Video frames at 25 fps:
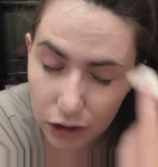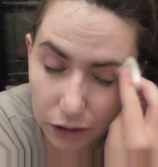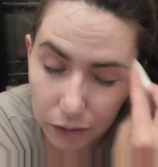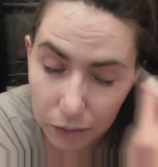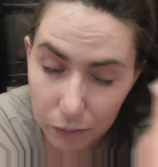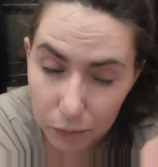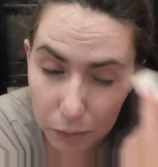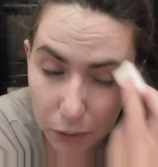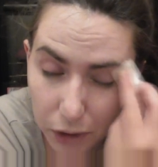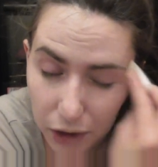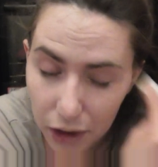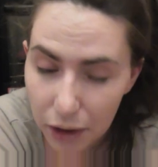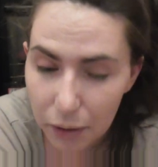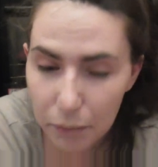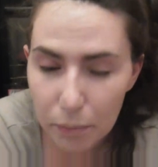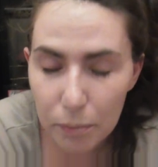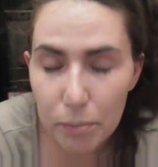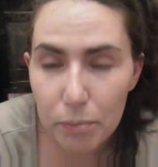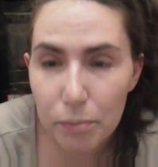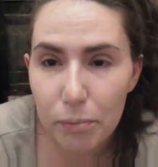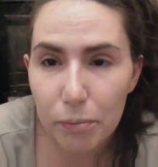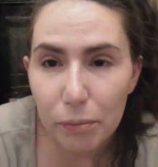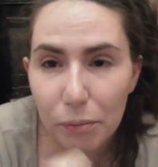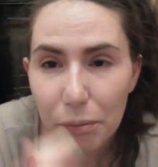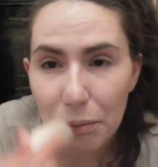giving me
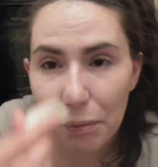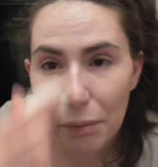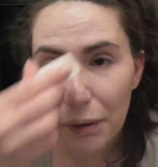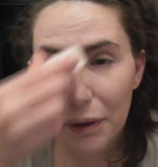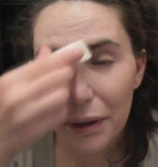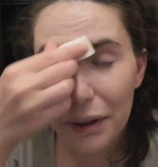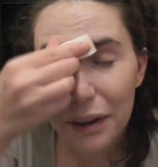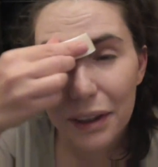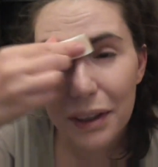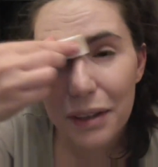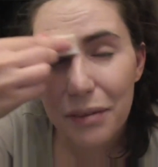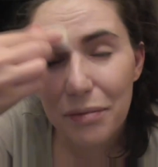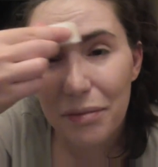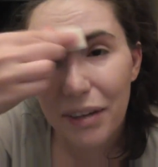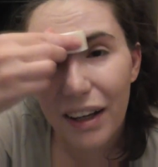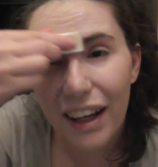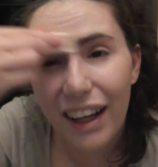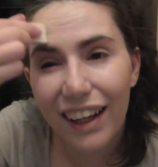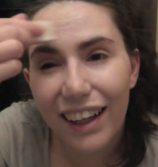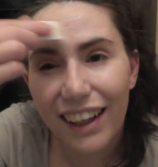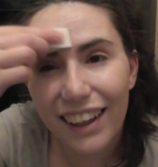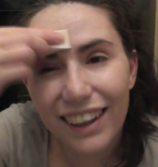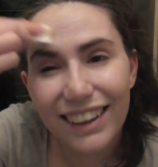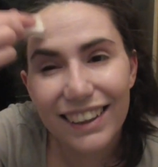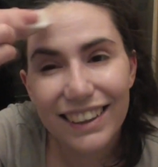like really
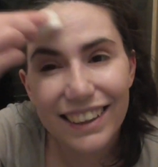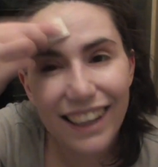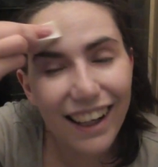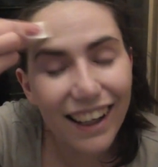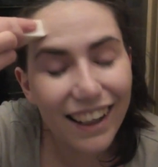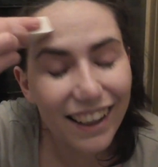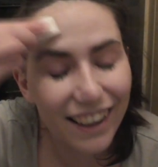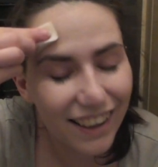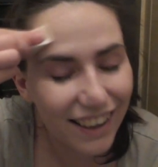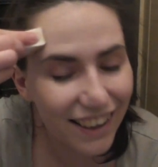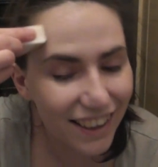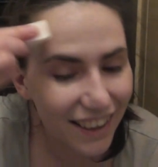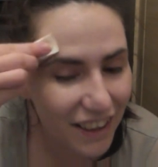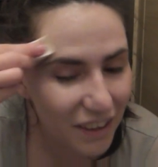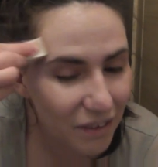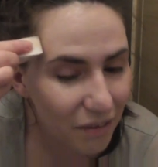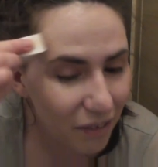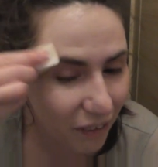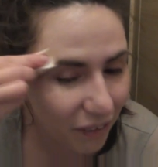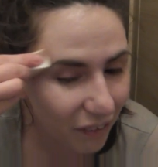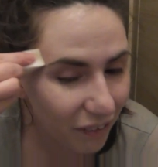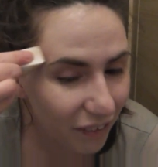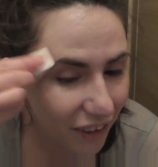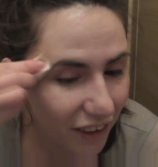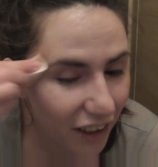bad anxiety
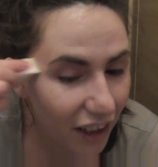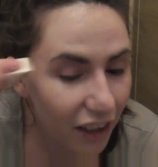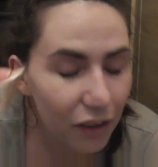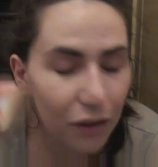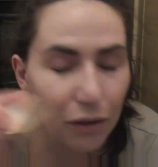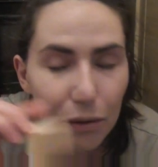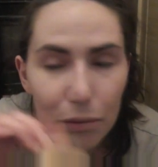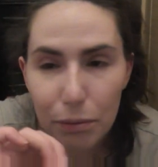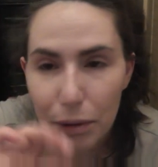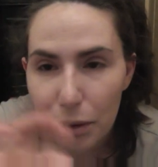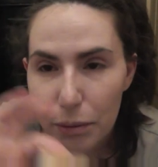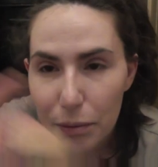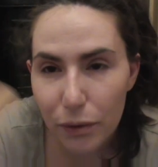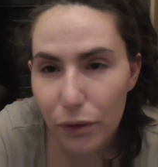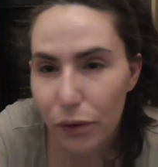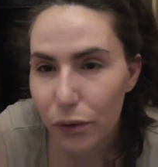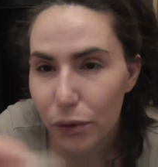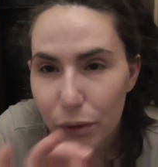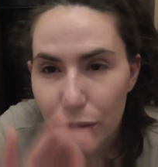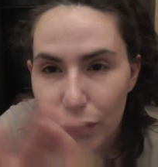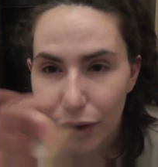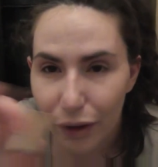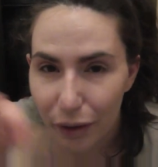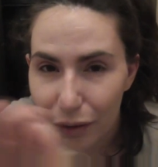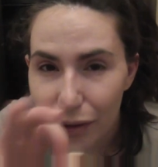over it. I know people
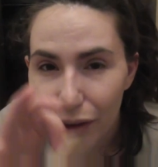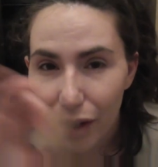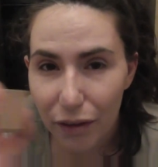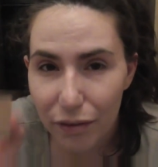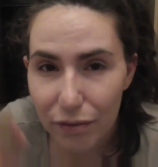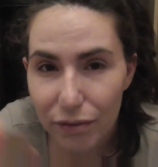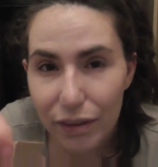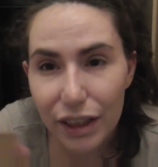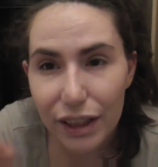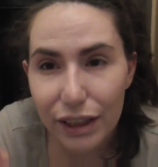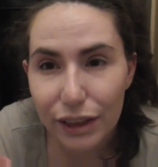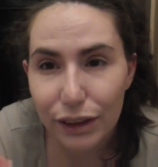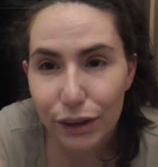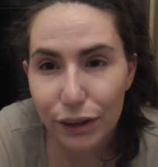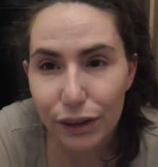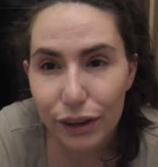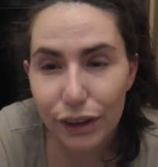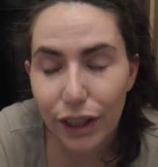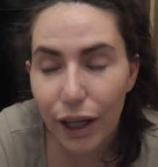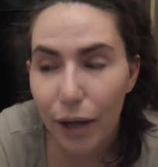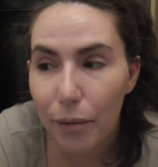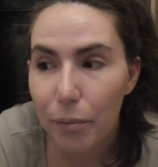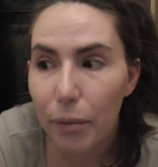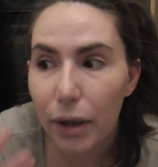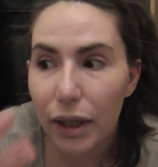throw around that phrase all the
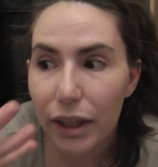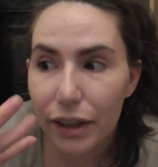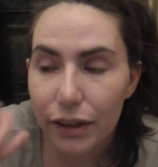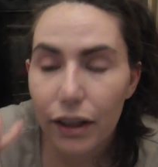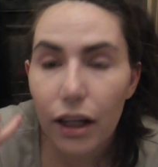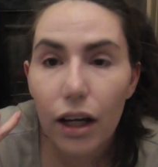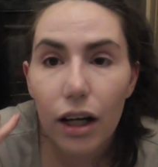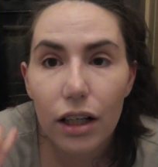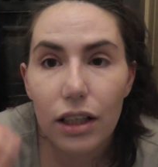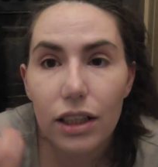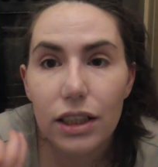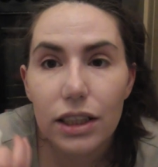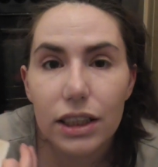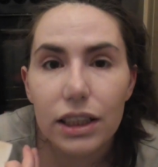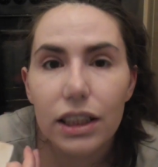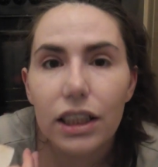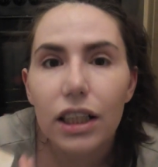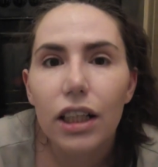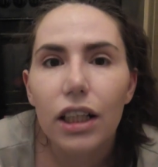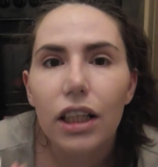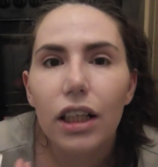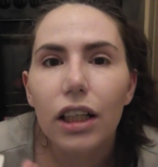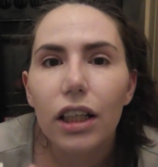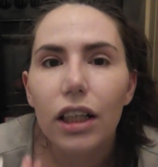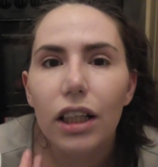time, but it does.
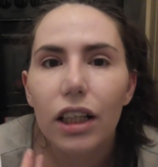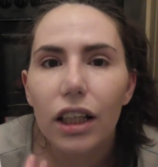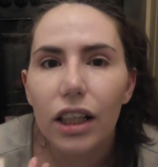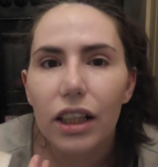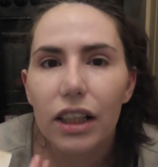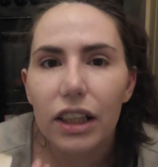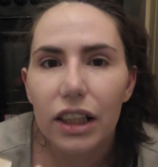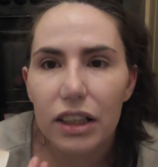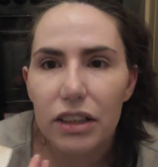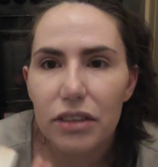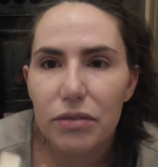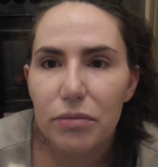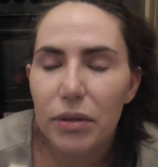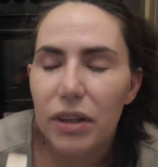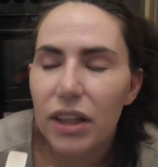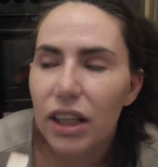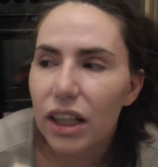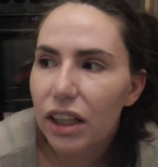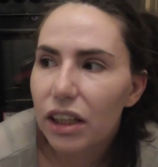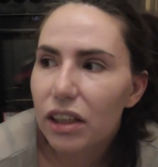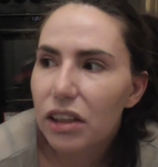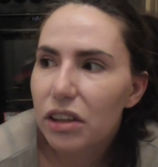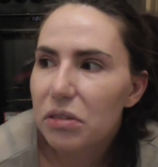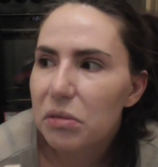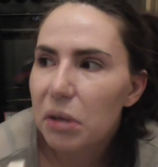It gives me
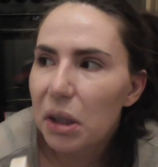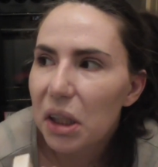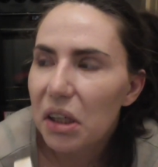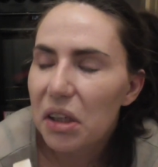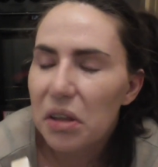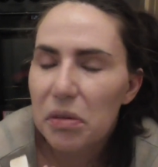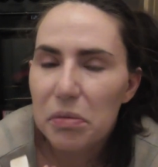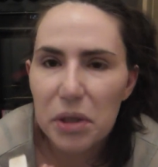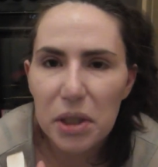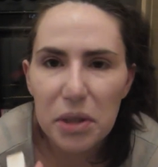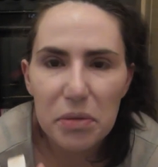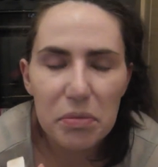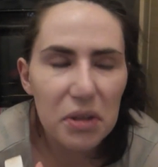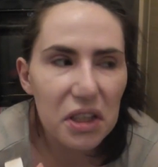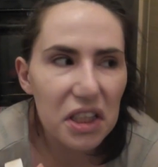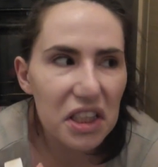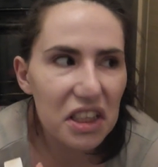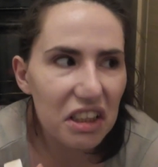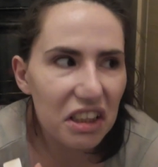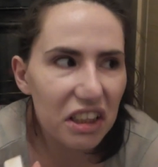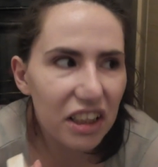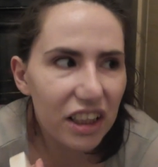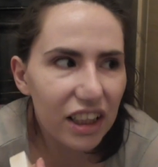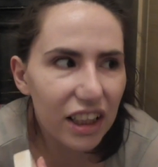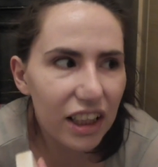like, oh my god, people are
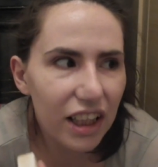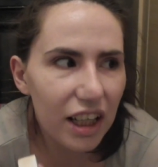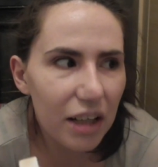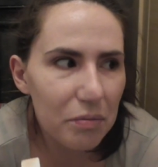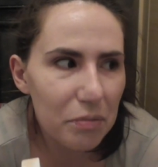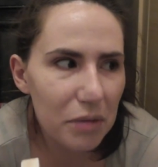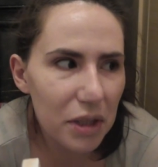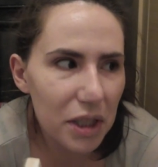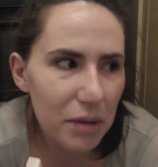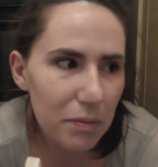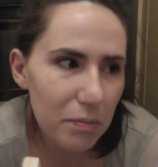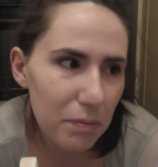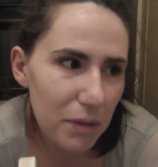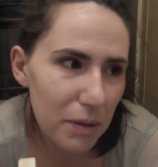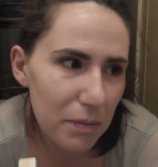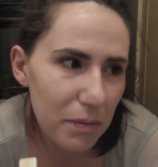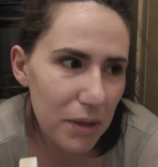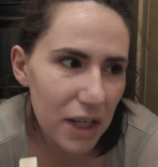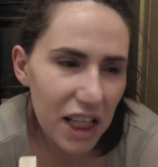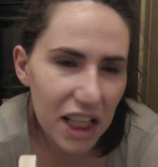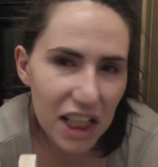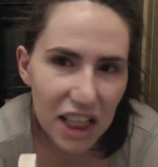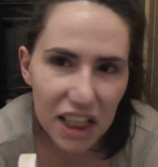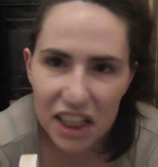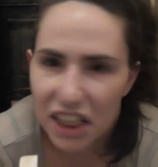looking at me, people
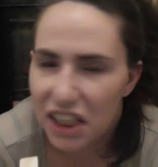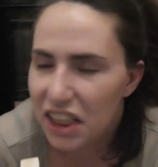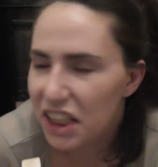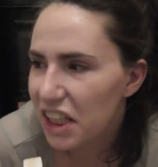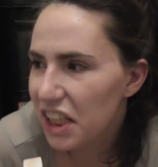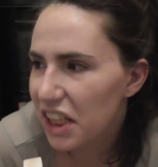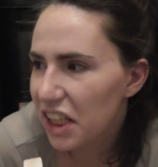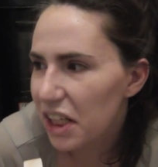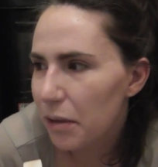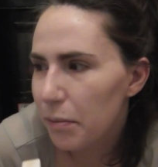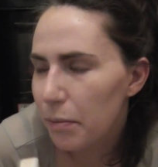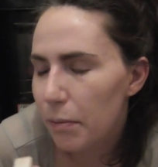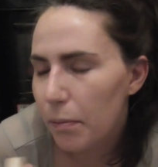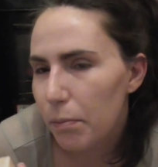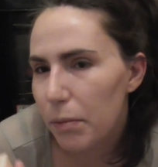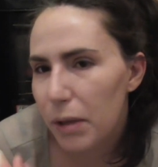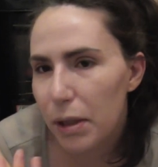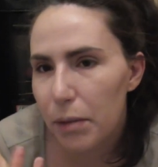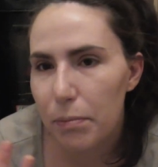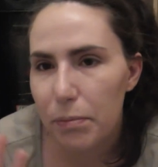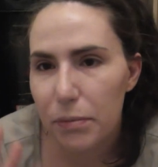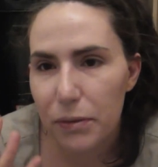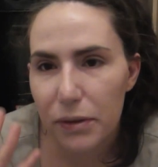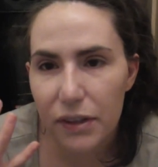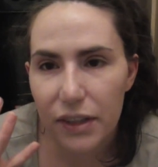are looking at me
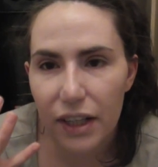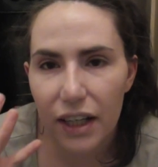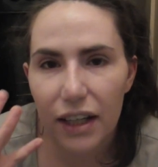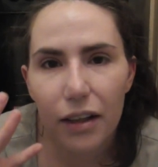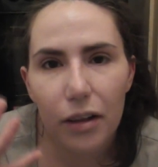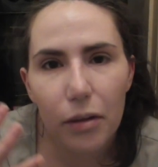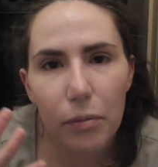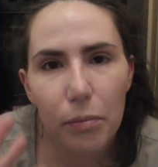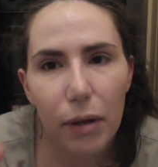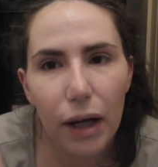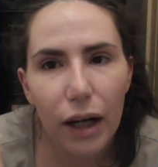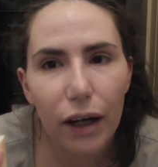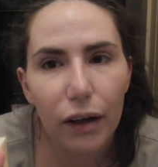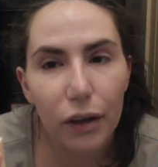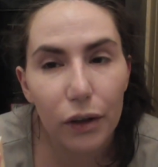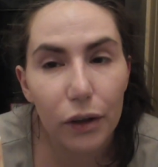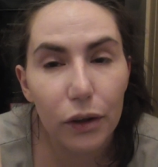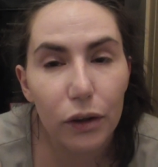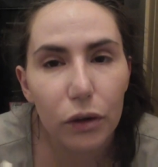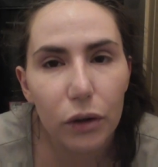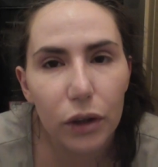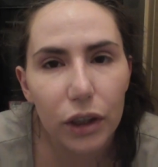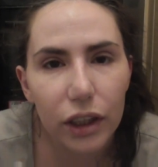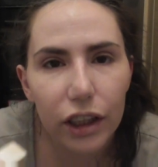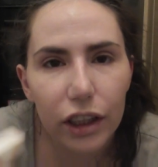style
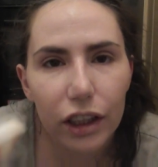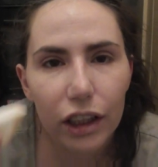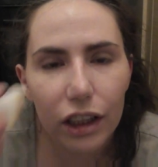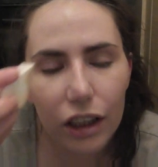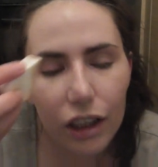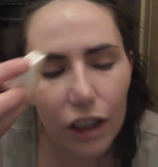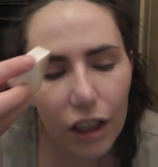paranoia.